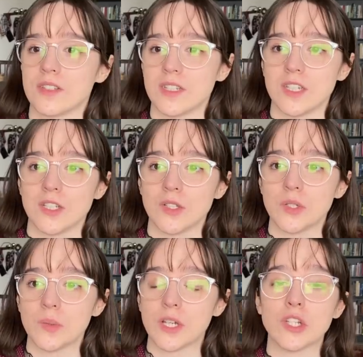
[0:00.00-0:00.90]

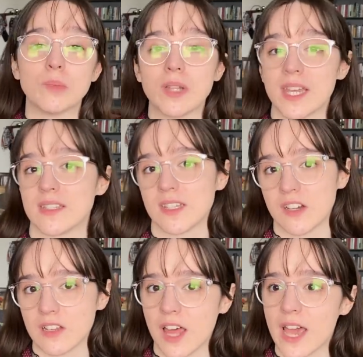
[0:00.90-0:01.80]
into a new place in
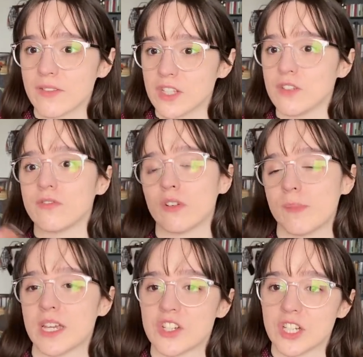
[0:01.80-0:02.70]
our lives, a new
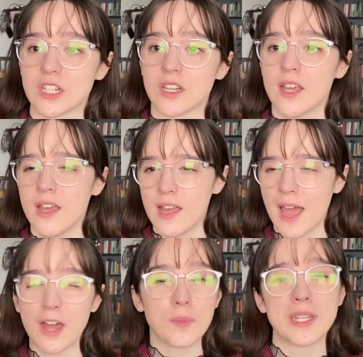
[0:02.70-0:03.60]
formation?
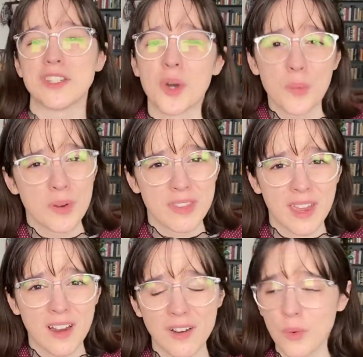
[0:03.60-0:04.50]
How do we know we're
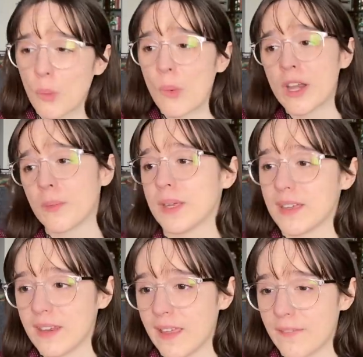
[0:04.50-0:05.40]
there? When are we
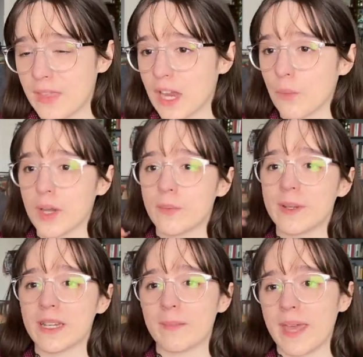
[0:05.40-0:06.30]
gonna get there? When are we
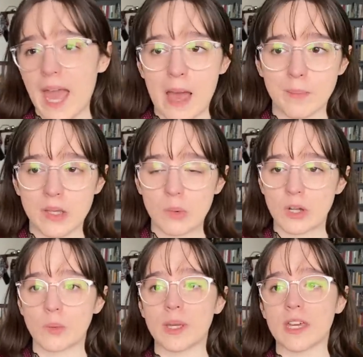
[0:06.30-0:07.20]
gonna be happy? When
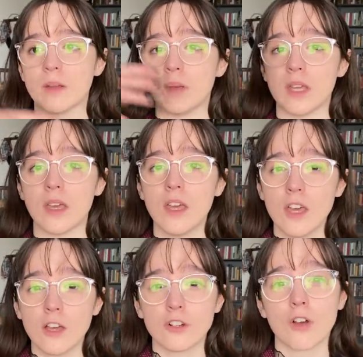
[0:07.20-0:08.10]
are we gonna be
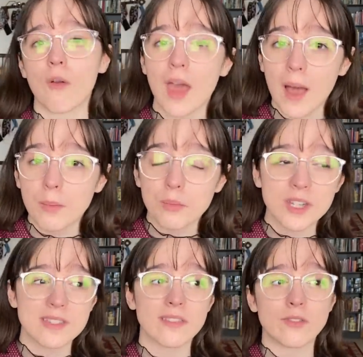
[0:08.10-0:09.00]
grown up? What
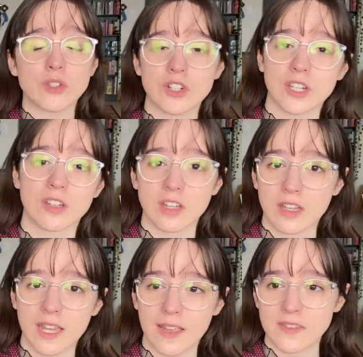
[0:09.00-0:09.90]
is the future gonna look
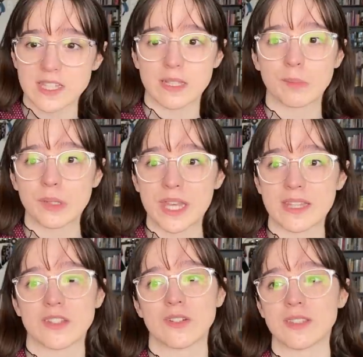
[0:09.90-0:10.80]
like? And the simple
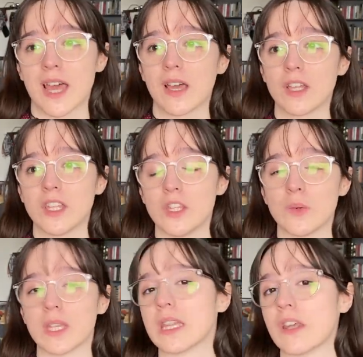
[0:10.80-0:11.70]
answer is that you
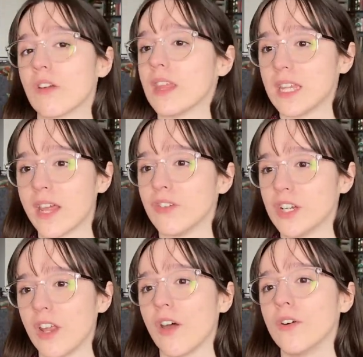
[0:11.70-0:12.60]
can literally never
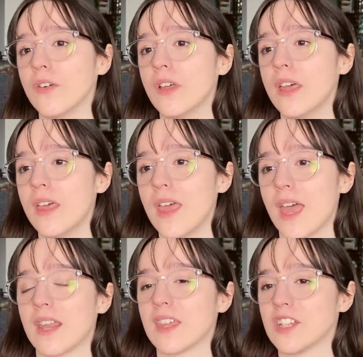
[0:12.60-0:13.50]
know.
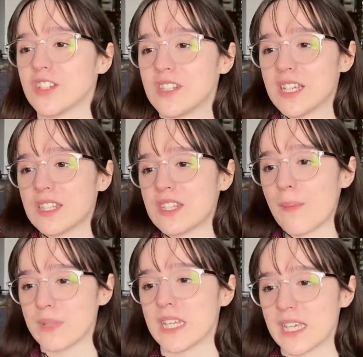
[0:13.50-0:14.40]
And I think just
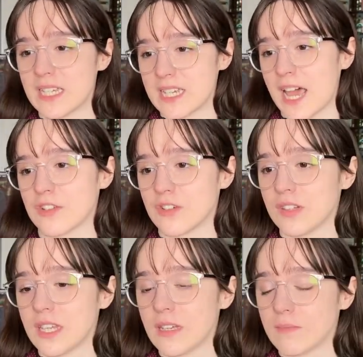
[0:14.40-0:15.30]
accepting it
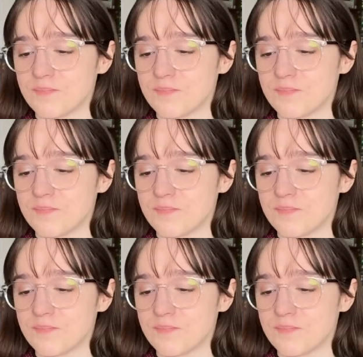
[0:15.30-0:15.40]
naturally